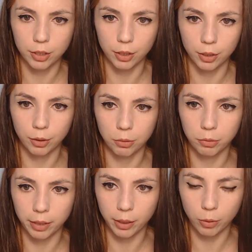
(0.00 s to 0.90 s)
to
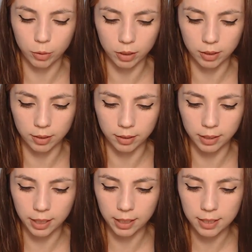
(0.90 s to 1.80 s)
reorder
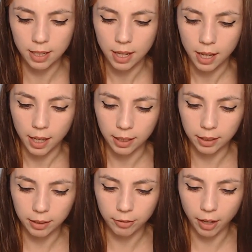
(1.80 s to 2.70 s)
these, and
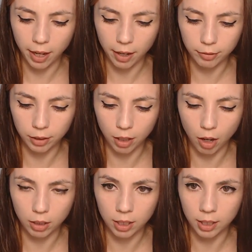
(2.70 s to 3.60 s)
if I have a
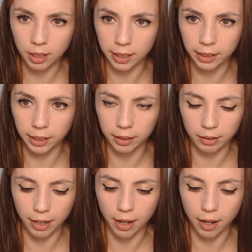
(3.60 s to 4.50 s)
long click here,
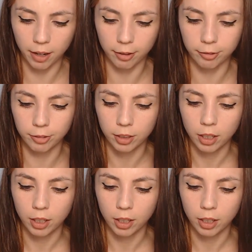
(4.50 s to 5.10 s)
I have